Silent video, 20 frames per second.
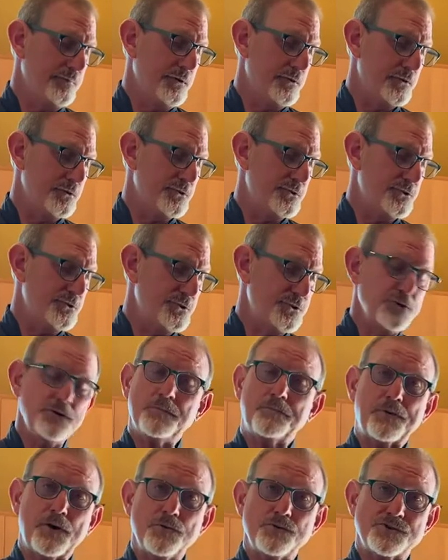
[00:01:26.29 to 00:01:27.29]
there are two
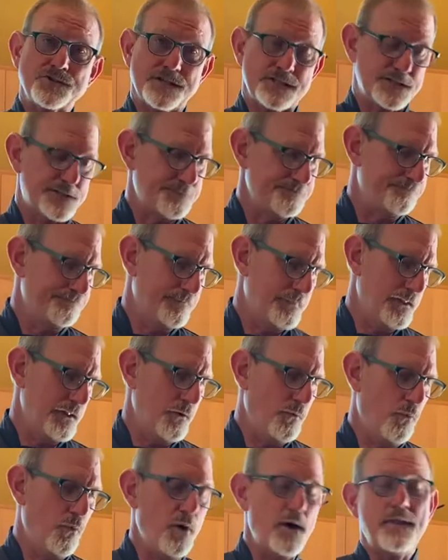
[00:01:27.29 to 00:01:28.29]
approaches.
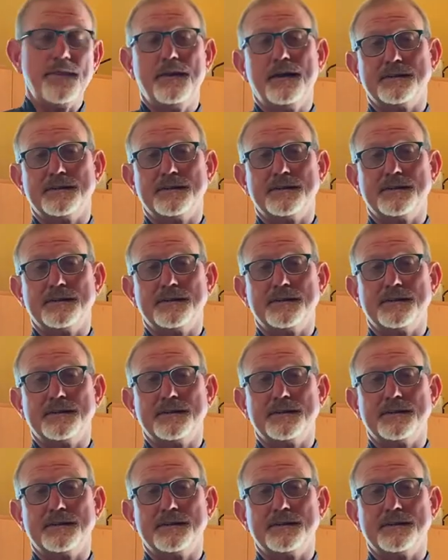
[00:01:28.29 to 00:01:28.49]
One